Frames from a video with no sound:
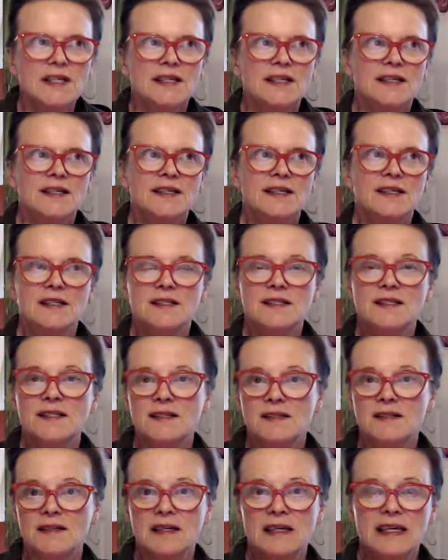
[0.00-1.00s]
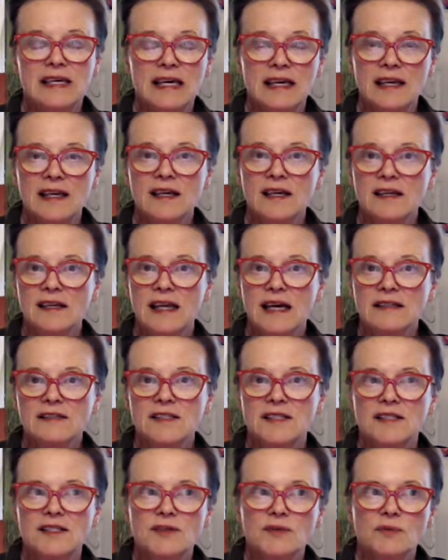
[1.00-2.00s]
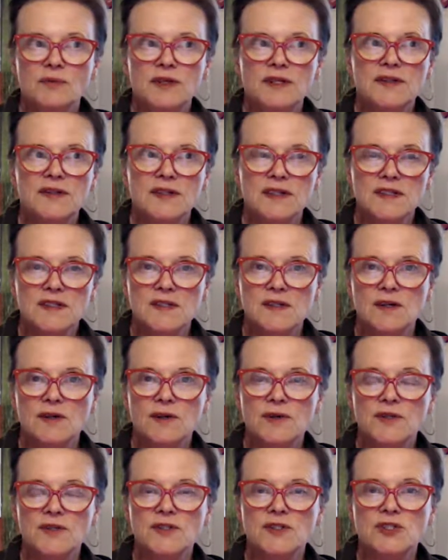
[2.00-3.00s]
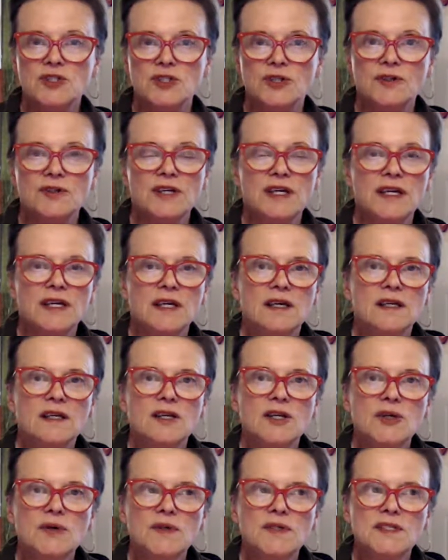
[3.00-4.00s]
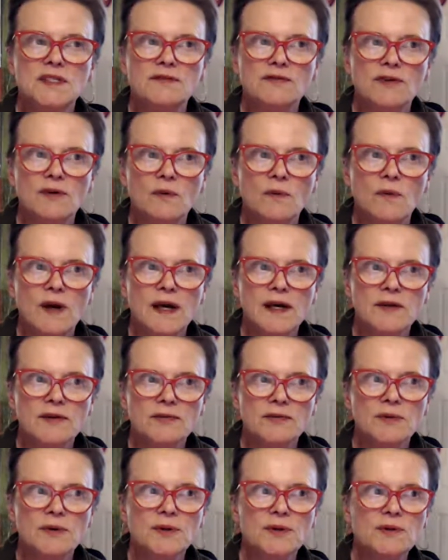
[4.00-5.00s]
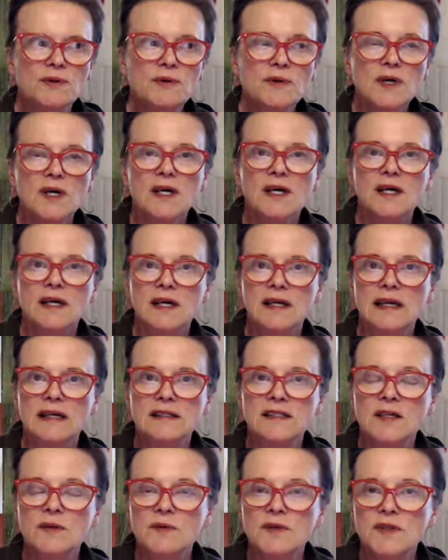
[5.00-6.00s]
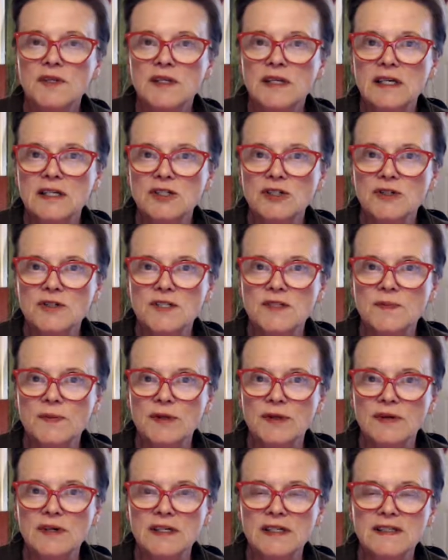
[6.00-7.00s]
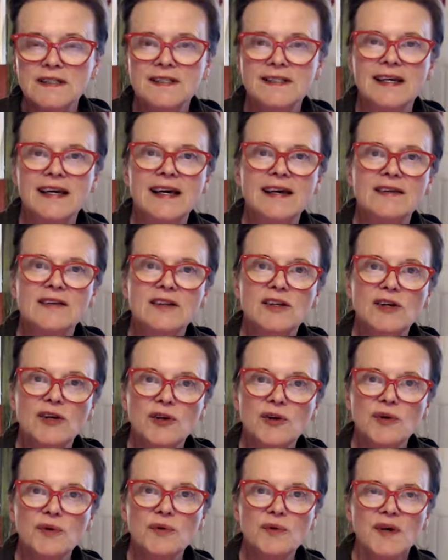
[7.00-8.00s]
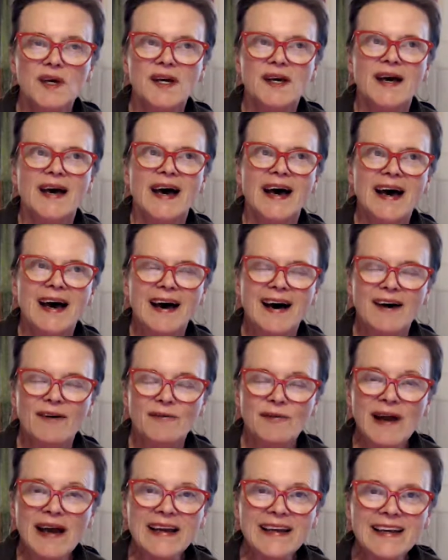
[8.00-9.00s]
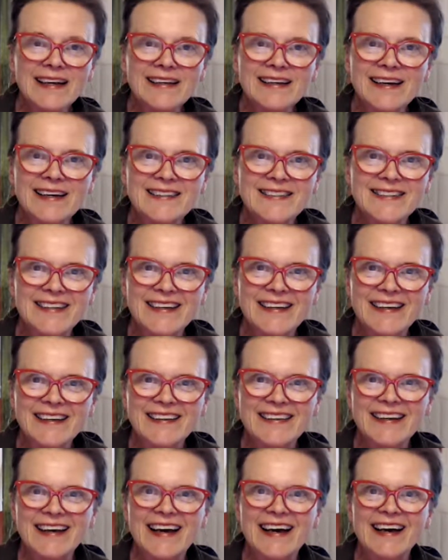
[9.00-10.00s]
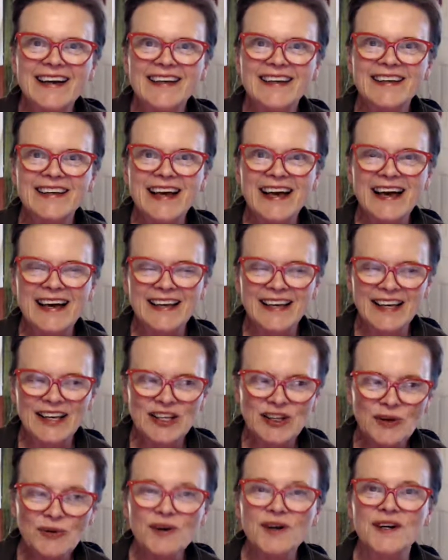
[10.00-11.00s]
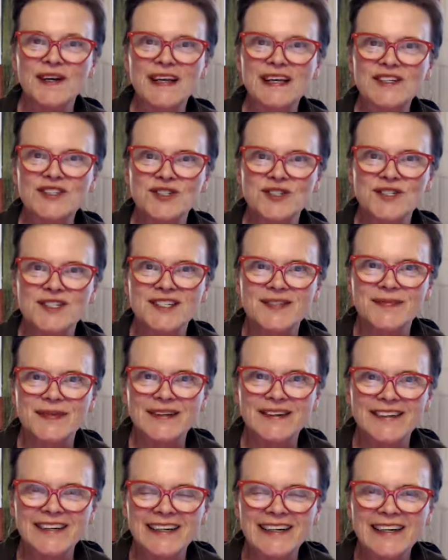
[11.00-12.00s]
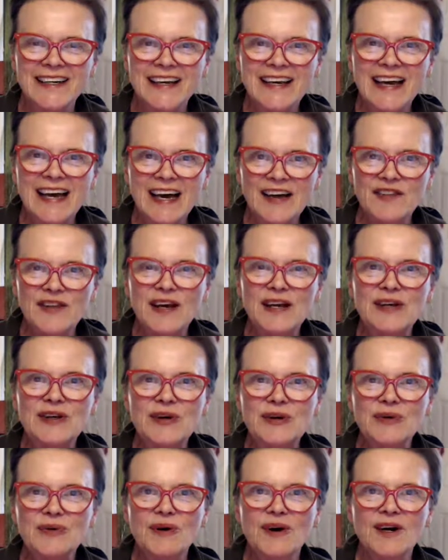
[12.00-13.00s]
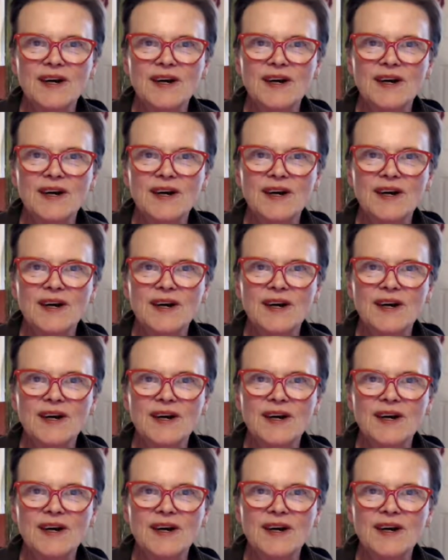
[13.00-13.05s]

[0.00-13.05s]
is getting connected with this earth's journey in a new and different way through connecting with the nature spirits, and you recognizing that you are nature spirit, and that you